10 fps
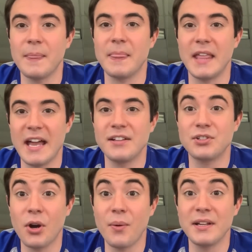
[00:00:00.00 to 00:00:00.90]
That is
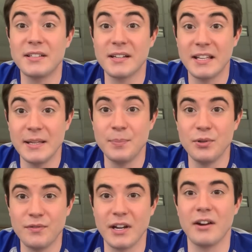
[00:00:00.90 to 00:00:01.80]
going to keep
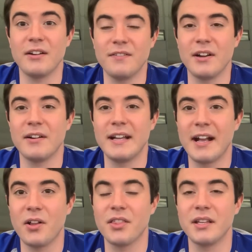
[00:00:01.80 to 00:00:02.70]
you very, very
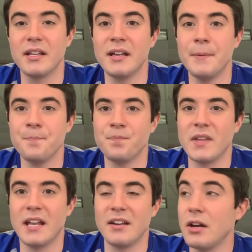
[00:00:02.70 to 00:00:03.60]
healthy.
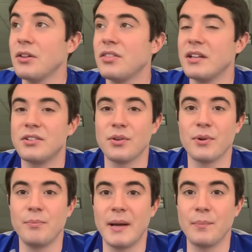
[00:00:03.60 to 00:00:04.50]
And another thing to
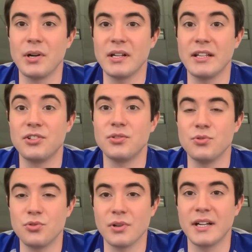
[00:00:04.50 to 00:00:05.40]
remember is to
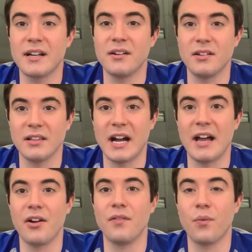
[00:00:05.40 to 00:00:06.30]
drink a
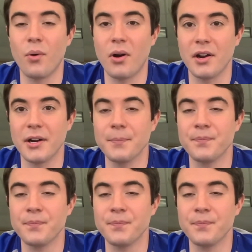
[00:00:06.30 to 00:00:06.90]
lot of water.